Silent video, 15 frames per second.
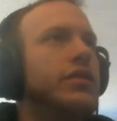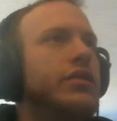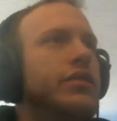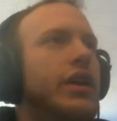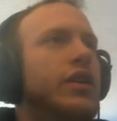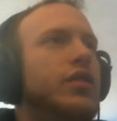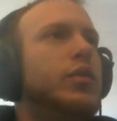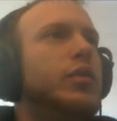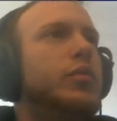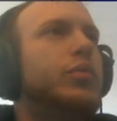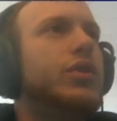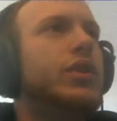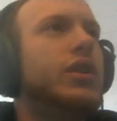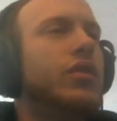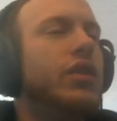This guy's been
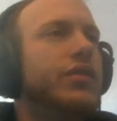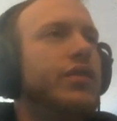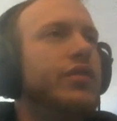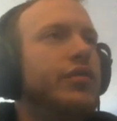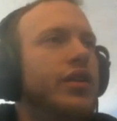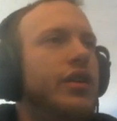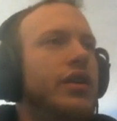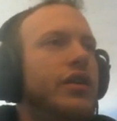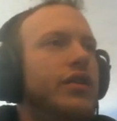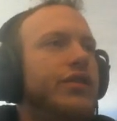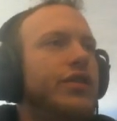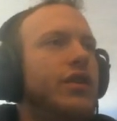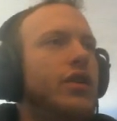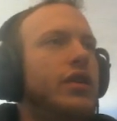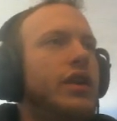pretty aggressive here.
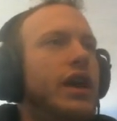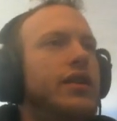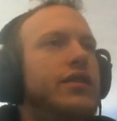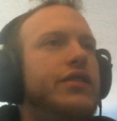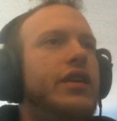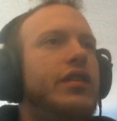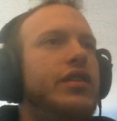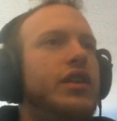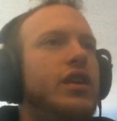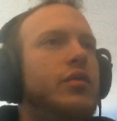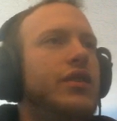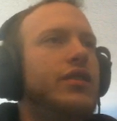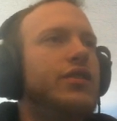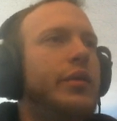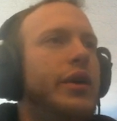So, yeah, this is definitely going
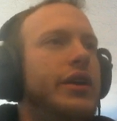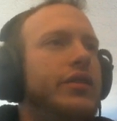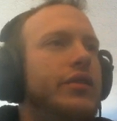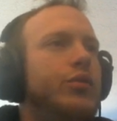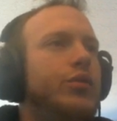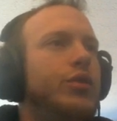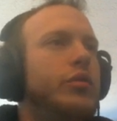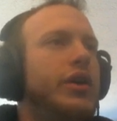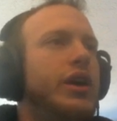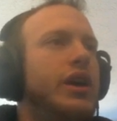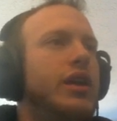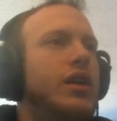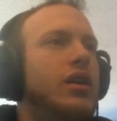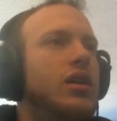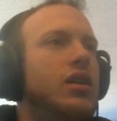to be a spot to
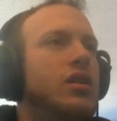3-bet.